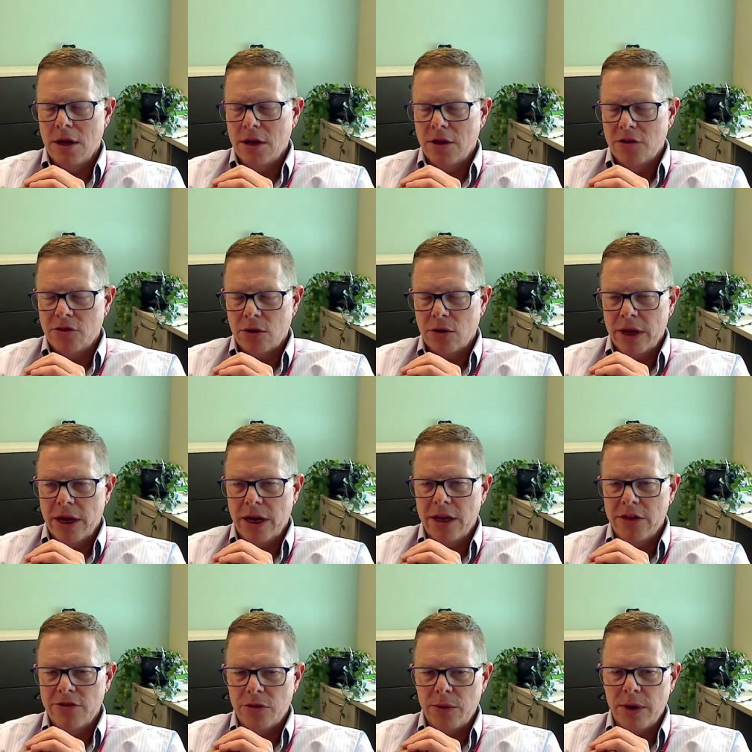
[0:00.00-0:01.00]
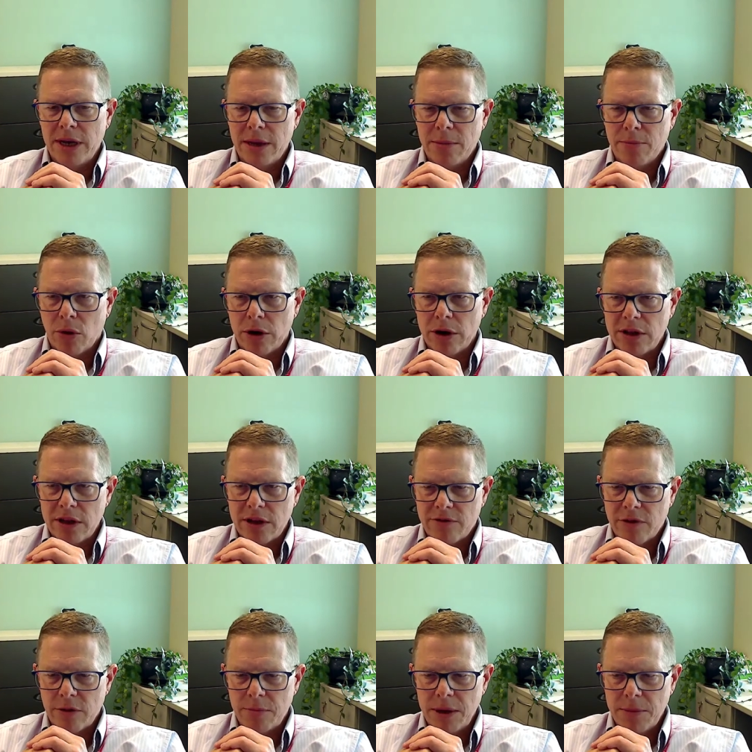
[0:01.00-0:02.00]
So it is a really important thing
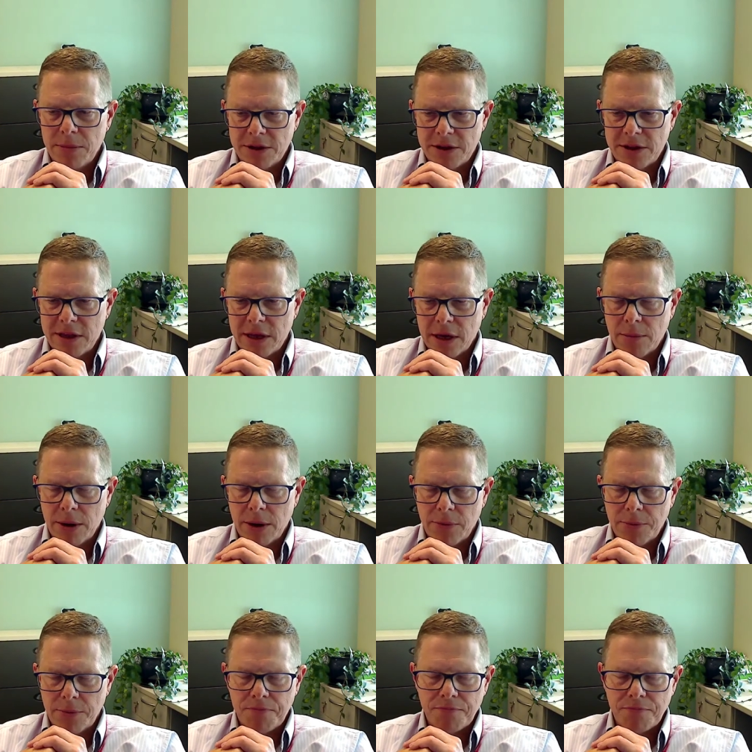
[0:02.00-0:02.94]
for people to think about.